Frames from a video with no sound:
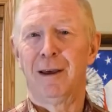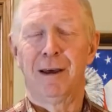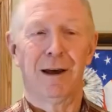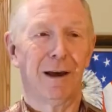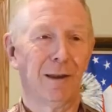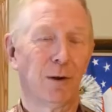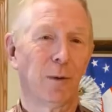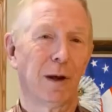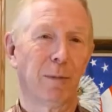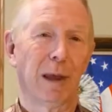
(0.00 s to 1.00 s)
Uh, you
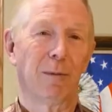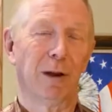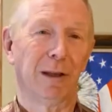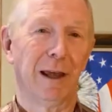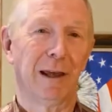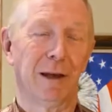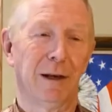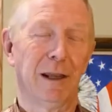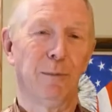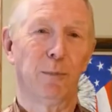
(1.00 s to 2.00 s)
want to be able to take a
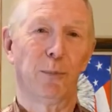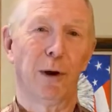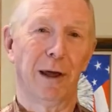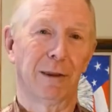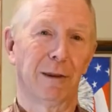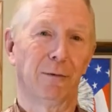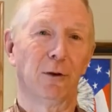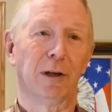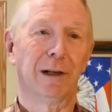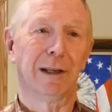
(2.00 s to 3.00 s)
deep breath of
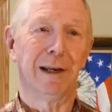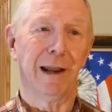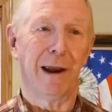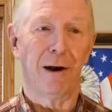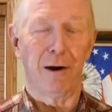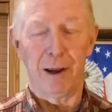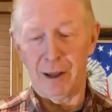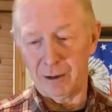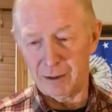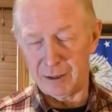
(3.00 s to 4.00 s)
good clean air
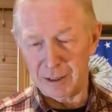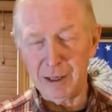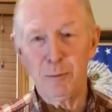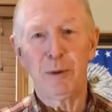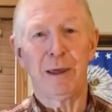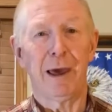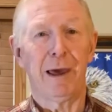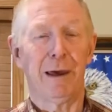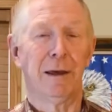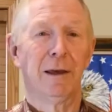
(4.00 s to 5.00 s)
and the
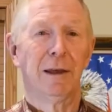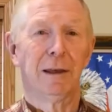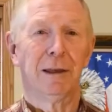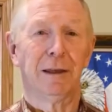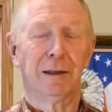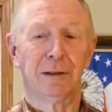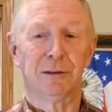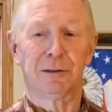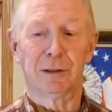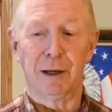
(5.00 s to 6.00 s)
EPA
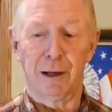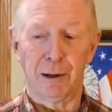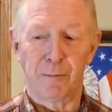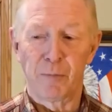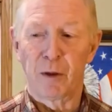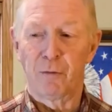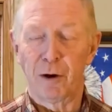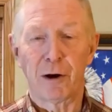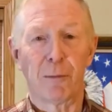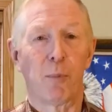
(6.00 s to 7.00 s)
is uh,
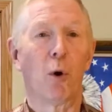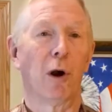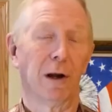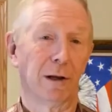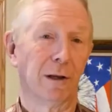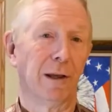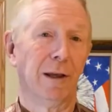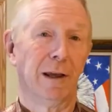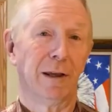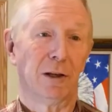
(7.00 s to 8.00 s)
very important
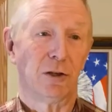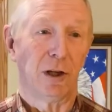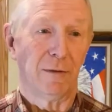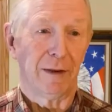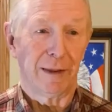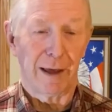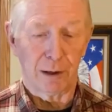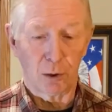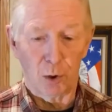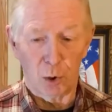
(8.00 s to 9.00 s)
in achieving
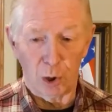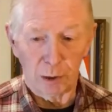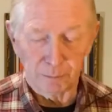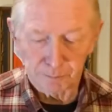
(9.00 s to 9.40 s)
that goal.